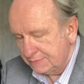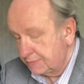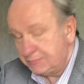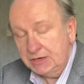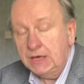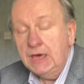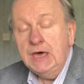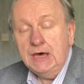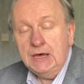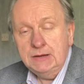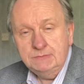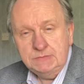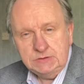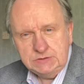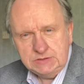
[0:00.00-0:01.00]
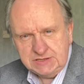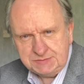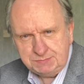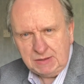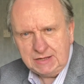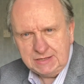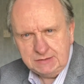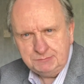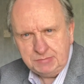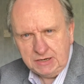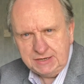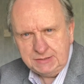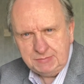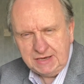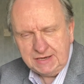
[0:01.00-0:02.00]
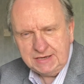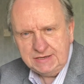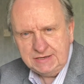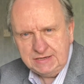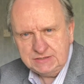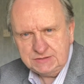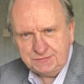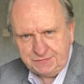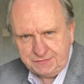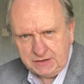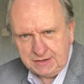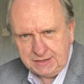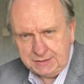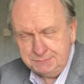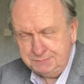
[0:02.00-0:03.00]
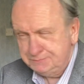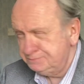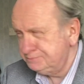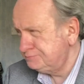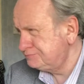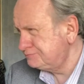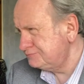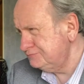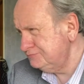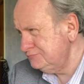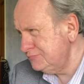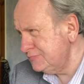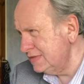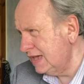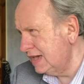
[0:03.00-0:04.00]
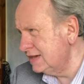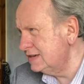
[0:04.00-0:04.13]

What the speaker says: But the spelling of Beiderbecke is fine. Now,